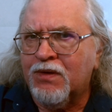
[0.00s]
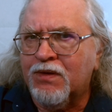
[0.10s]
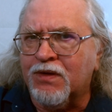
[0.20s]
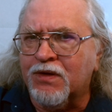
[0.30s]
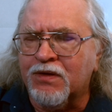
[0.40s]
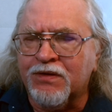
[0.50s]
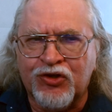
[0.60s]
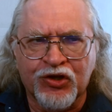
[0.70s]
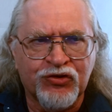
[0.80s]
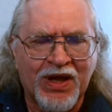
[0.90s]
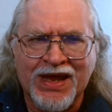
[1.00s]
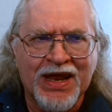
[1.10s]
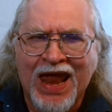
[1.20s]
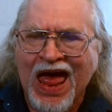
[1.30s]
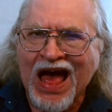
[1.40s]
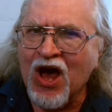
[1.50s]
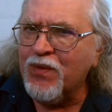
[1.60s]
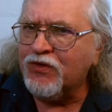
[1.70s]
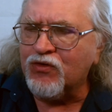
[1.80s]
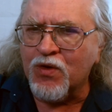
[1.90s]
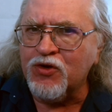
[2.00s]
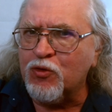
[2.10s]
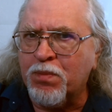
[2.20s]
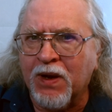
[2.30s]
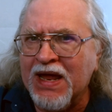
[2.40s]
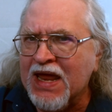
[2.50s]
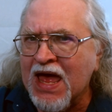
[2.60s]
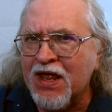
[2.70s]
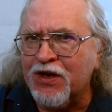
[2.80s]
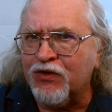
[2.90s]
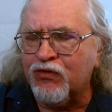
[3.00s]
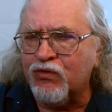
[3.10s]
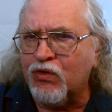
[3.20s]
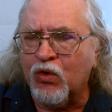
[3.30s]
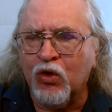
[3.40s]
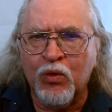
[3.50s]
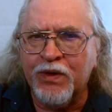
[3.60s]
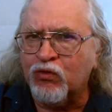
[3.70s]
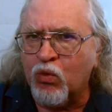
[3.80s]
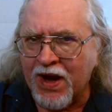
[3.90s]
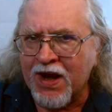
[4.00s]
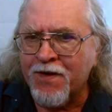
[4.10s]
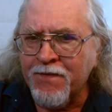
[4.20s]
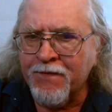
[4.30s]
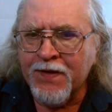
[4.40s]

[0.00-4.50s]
Just, again, how it's going to play out as to who is where.